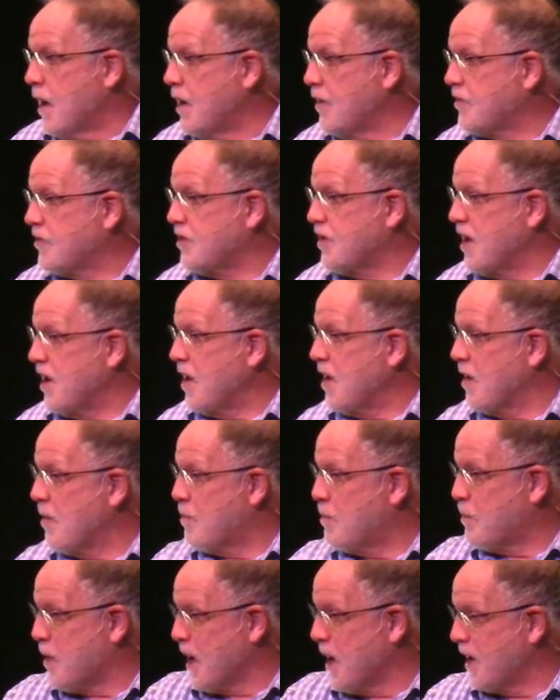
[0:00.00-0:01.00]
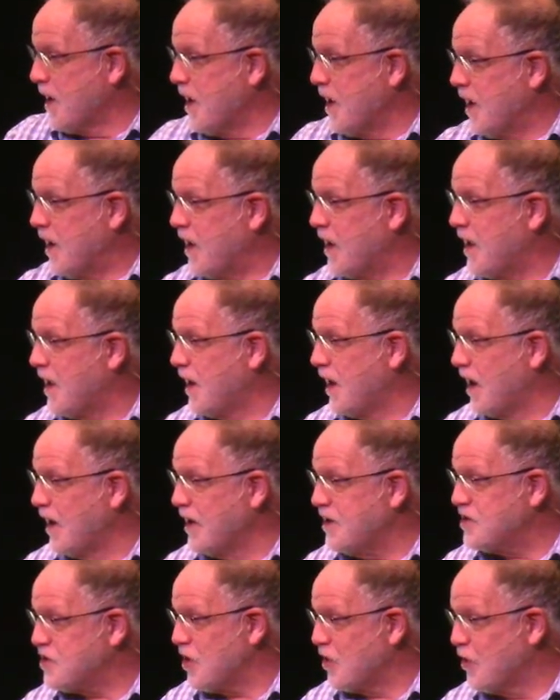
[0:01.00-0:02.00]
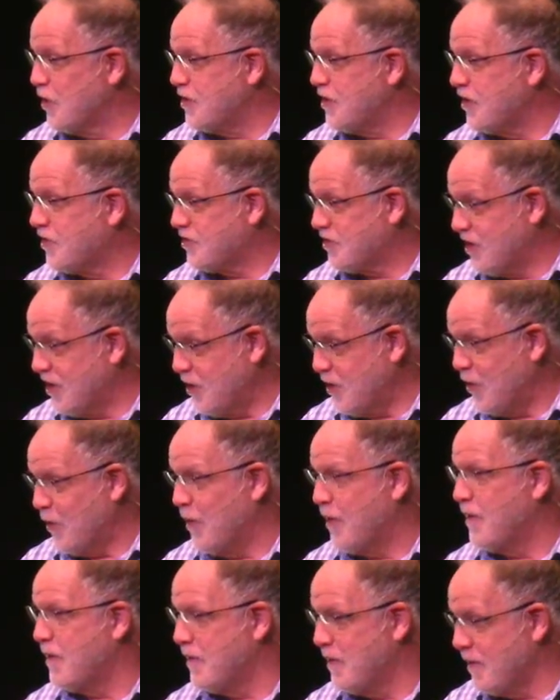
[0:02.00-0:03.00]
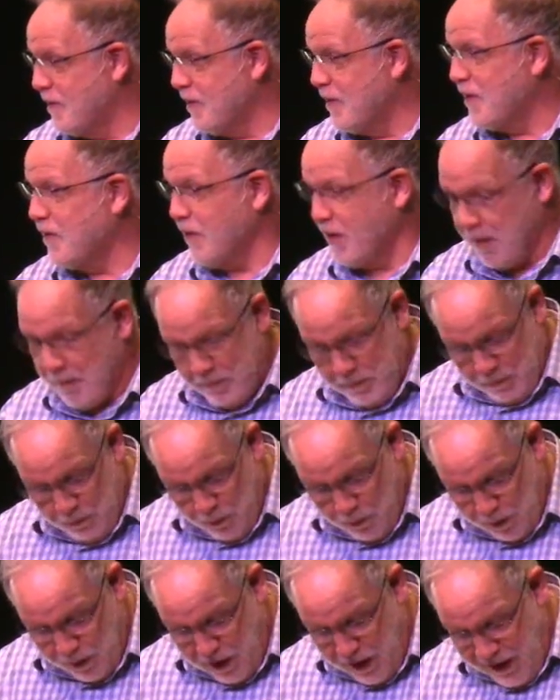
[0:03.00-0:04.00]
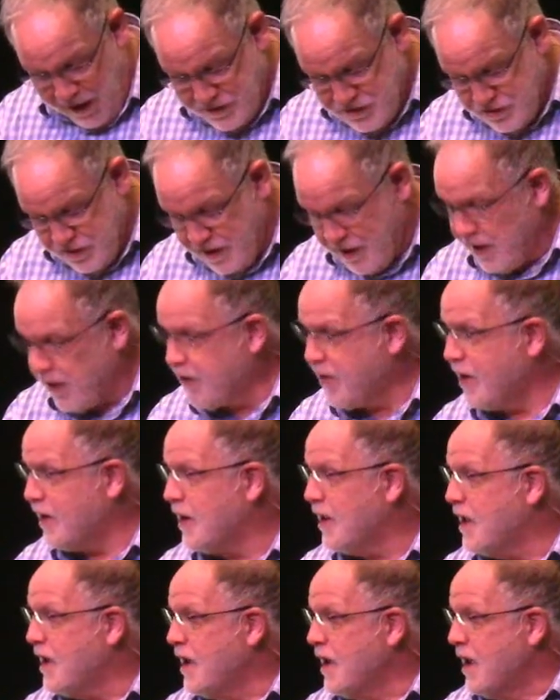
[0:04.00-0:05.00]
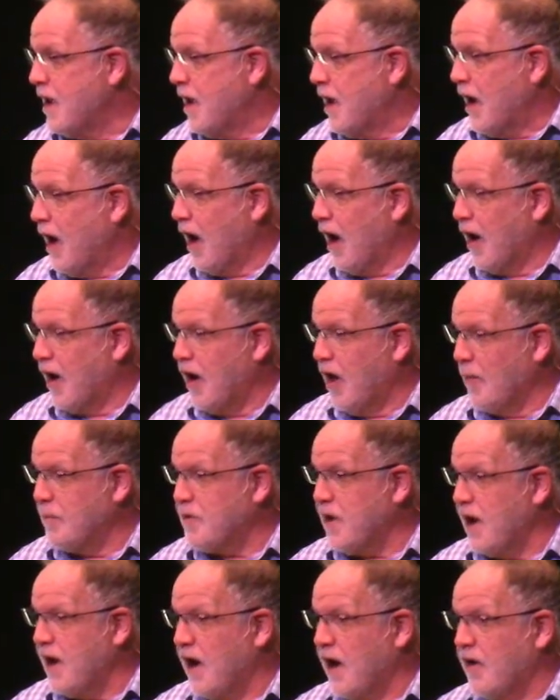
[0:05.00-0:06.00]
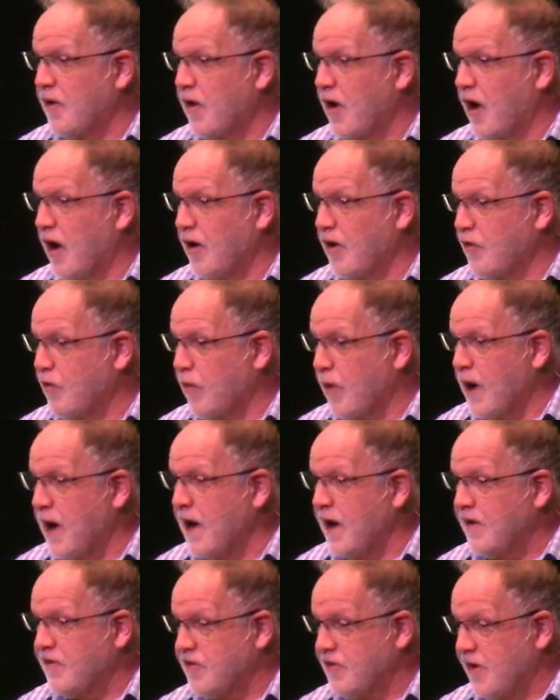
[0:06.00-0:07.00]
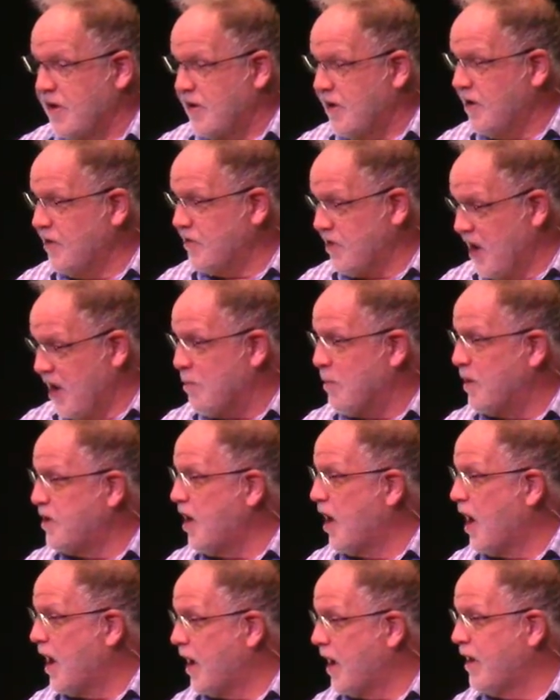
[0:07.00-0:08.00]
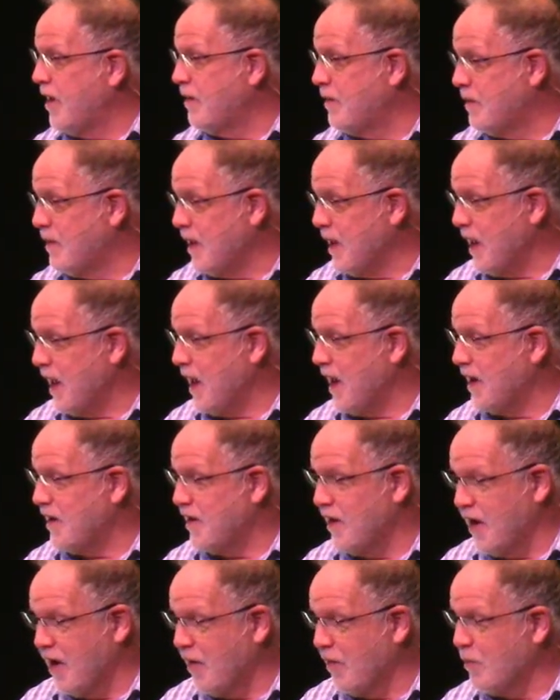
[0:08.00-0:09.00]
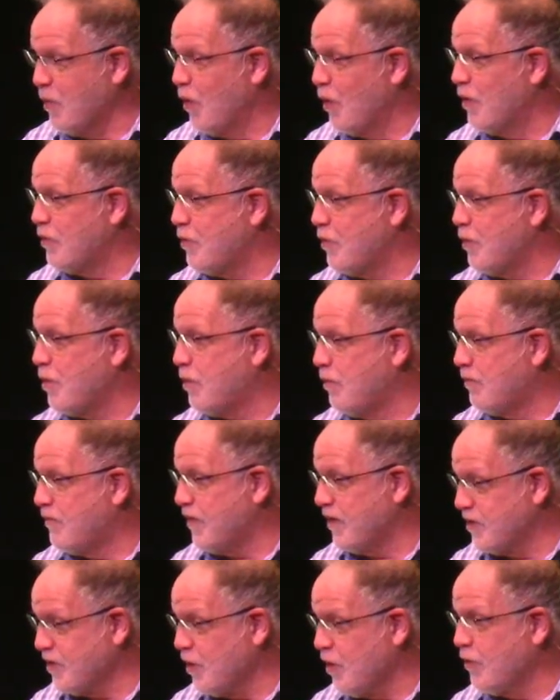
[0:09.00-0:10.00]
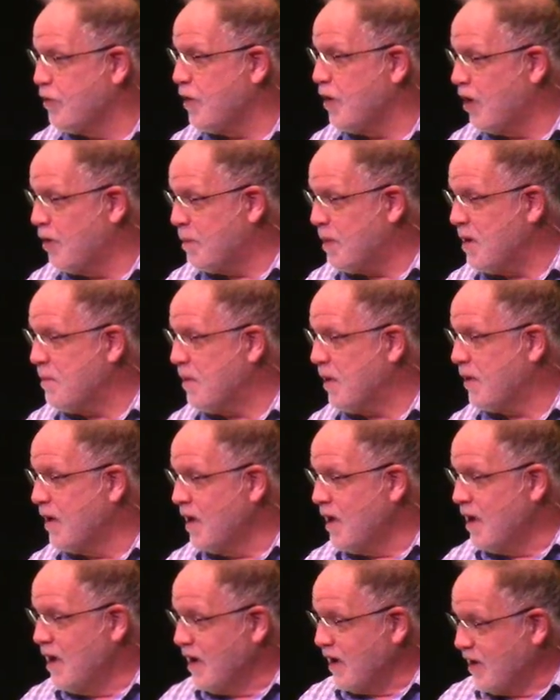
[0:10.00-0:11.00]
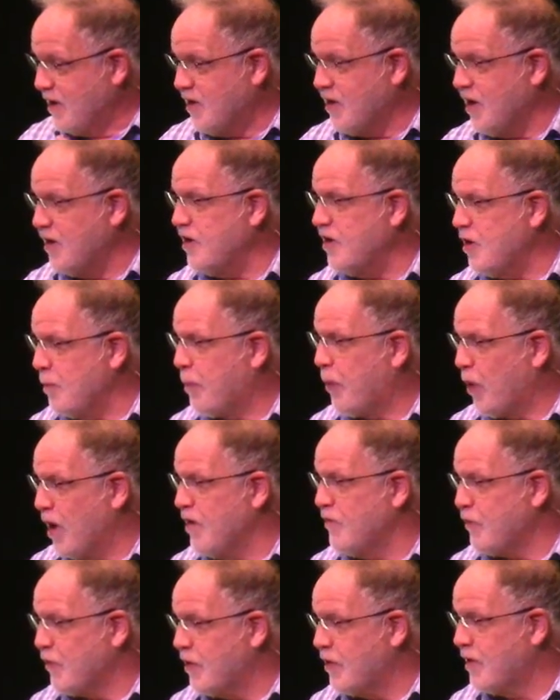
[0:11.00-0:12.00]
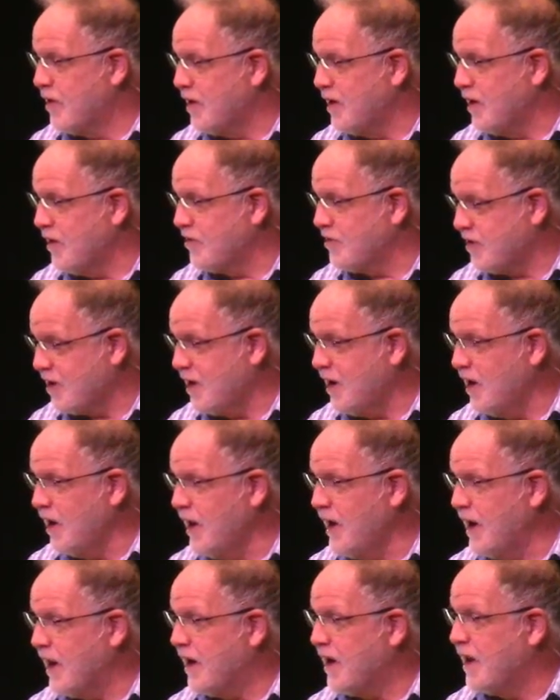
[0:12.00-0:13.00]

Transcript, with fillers: Let's see. Peggy and Alicia, good to see you. Um, we're glad you're here. And uh, an update on, on Greg is that he's at Madonna and uh, going through physical therapy, but continue to pray for his healing.